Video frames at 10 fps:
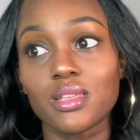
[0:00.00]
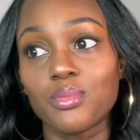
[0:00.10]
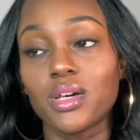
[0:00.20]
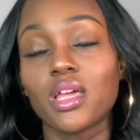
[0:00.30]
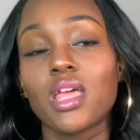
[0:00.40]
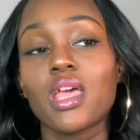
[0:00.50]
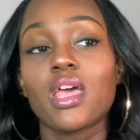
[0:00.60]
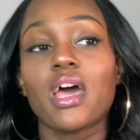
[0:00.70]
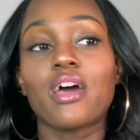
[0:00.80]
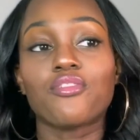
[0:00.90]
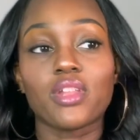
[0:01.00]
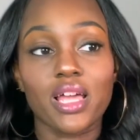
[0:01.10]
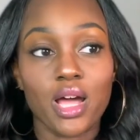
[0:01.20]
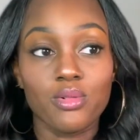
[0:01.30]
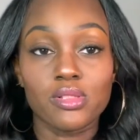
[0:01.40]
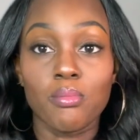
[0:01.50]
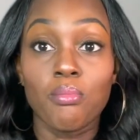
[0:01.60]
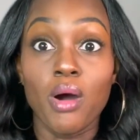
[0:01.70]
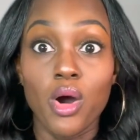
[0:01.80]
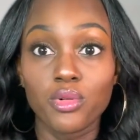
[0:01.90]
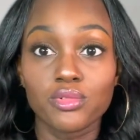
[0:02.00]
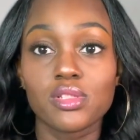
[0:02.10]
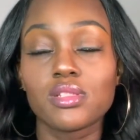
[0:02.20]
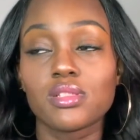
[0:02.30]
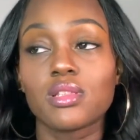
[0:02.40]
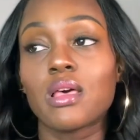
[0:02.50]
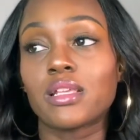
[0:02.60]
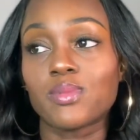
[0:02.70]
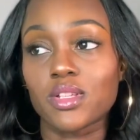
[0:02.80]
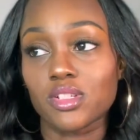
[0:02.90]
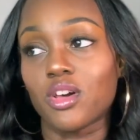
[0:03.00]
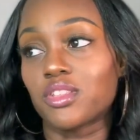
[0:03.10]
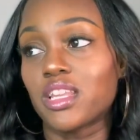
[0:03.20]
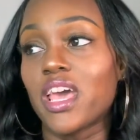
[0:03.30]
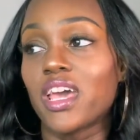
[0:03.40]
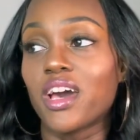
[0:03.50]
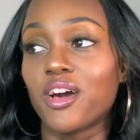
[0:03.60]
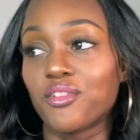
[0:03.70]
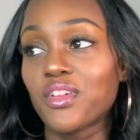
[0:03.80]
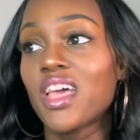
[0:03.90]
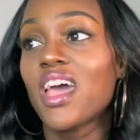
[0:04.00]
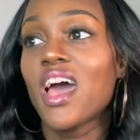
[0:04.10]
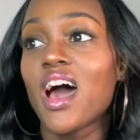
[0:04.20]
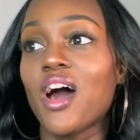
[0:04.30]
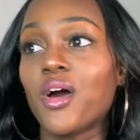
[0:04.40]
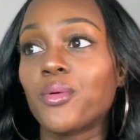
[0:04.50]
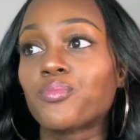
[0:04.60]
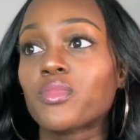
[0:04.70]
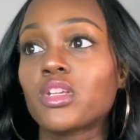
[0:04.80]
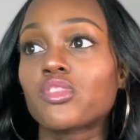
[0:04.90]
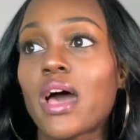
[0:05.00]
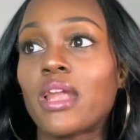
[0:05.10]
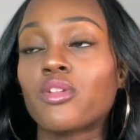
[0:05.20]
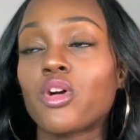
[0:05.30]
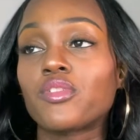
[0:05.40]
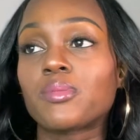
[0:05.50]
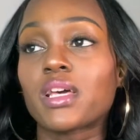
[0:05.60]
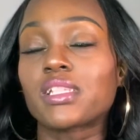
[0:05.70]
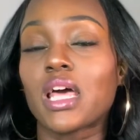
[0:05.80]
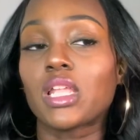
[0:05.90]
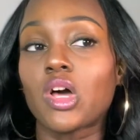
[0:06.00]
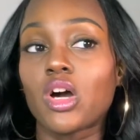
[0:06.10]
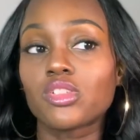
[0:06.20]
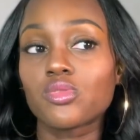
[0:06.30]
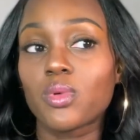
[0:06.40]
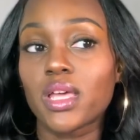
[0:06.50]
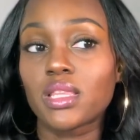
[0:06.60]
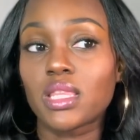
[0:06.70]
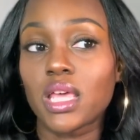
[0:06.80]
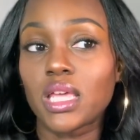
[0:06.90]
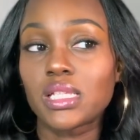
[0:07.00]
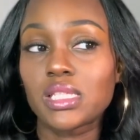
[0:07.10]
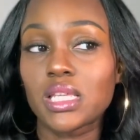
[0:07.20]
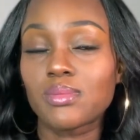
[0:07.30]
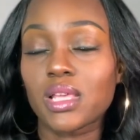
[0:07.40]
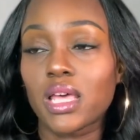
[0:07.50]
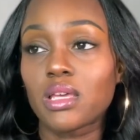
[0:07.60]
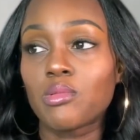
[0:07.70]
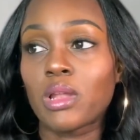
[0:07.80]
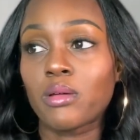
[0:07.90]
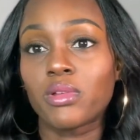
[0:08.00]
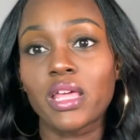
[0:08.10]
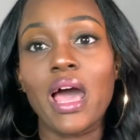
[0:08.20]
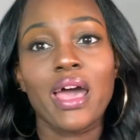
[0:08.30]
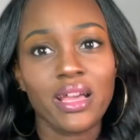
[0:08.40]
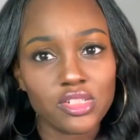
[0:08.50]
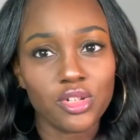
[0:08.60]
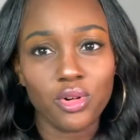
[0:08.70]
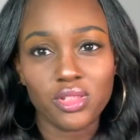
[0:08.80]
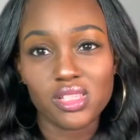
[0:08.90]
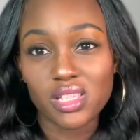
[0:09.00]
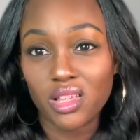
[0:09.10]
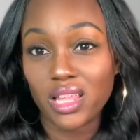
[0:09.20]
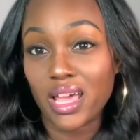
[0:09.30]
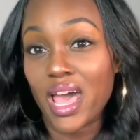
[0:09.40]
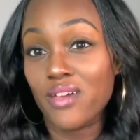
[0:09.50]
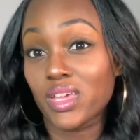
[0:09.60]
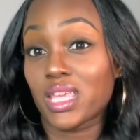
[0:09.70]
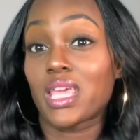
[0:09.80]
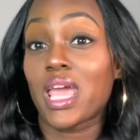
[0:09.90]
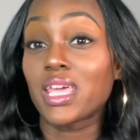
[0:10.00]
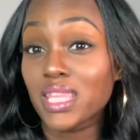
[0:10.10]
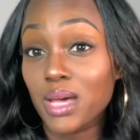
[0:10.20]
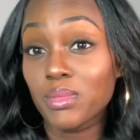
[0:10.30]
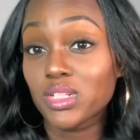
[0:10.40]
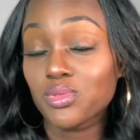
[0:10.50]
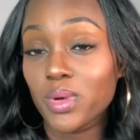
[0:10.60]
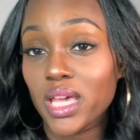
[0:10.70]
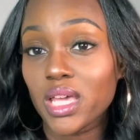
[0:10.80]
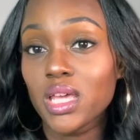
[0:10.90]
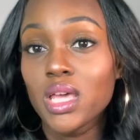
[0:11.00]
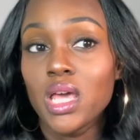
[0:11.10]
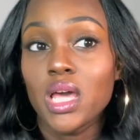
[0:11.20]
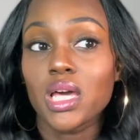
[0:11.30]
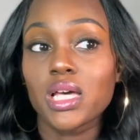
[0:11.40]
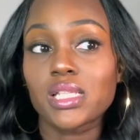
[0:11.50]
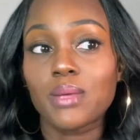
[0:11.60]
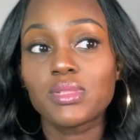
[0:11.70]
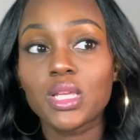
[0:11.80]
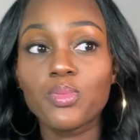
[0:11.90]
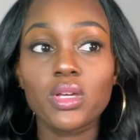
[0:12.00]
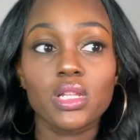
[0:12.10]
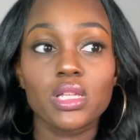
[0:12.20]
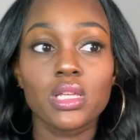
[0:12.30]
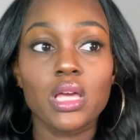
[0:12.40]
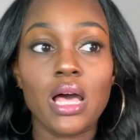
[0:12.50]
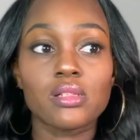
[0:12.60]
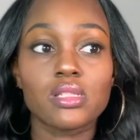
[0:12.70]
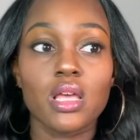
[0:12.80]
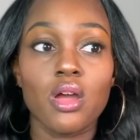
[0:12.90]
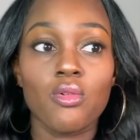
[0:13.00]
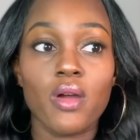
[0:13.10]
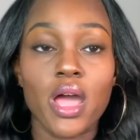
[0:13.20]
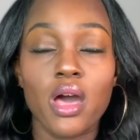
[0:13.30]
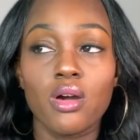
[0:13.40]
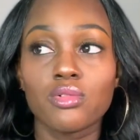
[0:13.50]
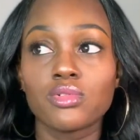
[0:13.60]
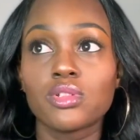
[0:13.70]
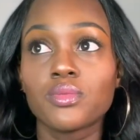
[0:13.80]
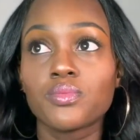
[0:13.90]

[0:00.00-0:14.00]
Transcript: but I feel like I was bones especially on the day of. Um, so I don't know if it's because I lost weight that it seems like, like when I actually go on the scale, like I haven't gained that much weight. Cause I'm typically, I'll say around,